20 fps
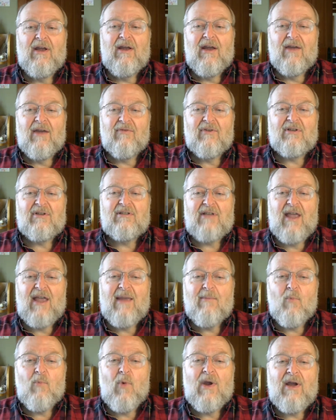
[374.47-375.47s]
In the
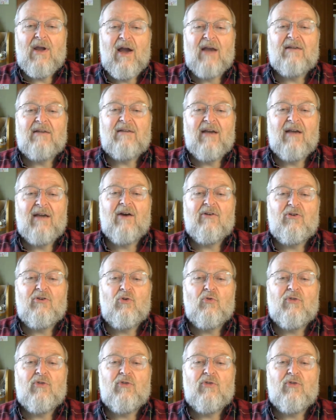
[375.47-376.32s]
same way, I tell you,